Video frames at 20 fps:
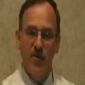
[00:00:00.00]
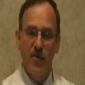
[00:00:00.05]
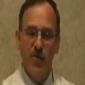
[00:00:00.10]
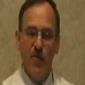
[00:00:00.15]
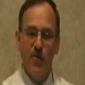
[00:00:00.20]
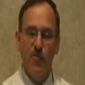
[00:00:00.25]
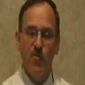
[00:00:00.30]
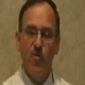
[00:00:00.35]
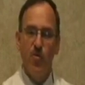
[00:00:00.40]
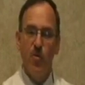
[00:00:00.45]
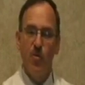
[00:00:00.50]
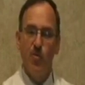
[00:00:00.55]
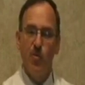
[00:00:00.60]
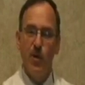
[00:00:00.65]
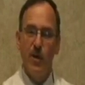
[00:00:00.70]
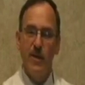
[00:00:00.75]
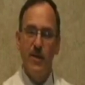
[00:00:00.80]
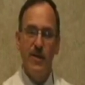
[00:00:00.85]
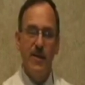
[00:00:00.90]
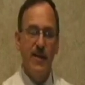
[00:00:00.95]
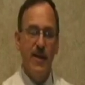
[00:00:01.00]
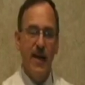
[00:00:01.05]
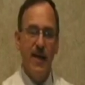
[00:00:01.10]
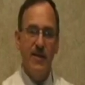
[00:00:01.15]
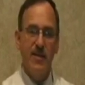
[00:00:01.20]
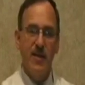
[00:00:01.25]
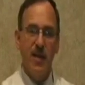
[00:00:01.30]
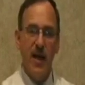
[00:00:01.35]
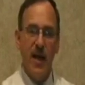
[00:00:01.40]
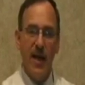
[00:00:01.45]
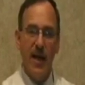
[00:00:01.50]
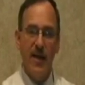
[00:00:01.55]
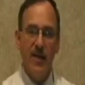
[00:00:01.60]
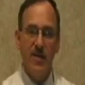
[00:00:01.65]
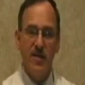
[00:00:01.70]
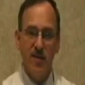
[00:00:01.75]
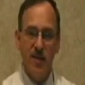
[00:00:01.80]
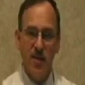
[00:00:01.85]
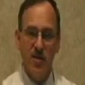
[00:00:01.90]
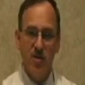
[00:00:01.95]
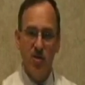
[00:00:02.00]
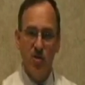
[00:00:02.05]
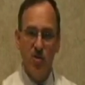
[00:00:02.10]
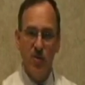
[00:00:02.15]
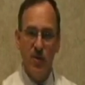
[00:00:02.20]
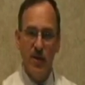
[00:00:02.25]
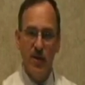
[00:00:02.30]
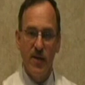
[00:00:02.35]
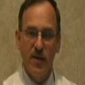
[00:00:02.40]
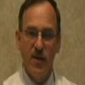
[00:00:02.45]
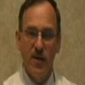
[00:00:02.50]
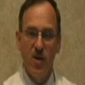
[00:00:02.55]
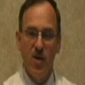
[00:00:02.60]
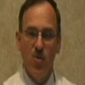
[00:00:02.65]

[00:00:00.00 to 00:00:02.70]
Therefore, when one gets a sunscreen,